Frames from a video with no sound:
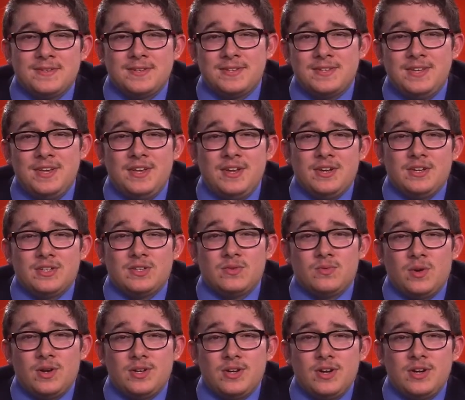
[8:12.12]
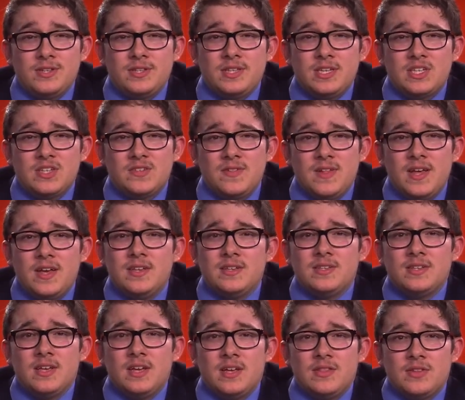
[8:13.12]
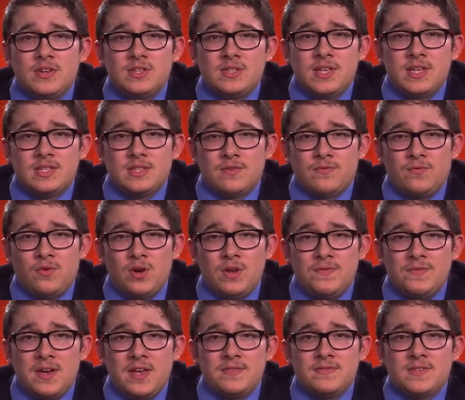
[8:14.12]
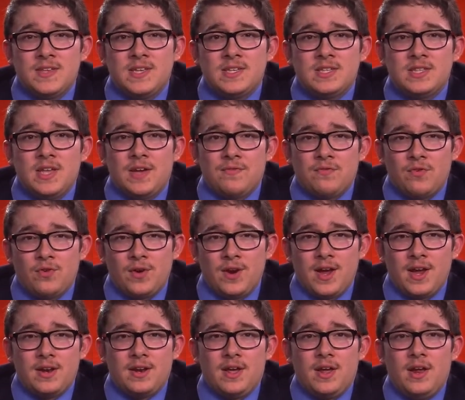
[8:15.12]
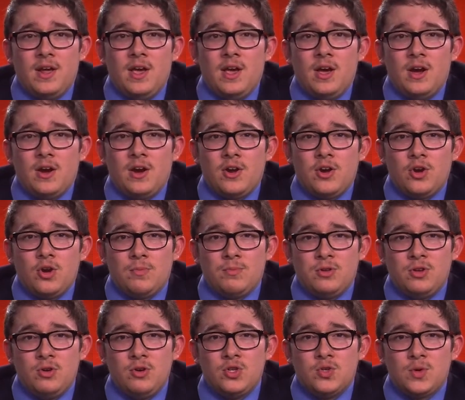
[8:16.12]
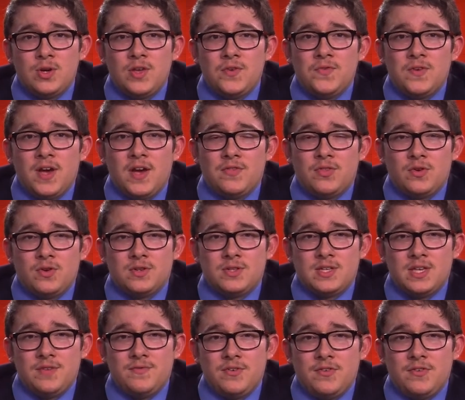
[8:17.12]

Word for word: Seniors, want to go to Six Flags? There's less than 45 seats left for grad night. Go to room 225 to receive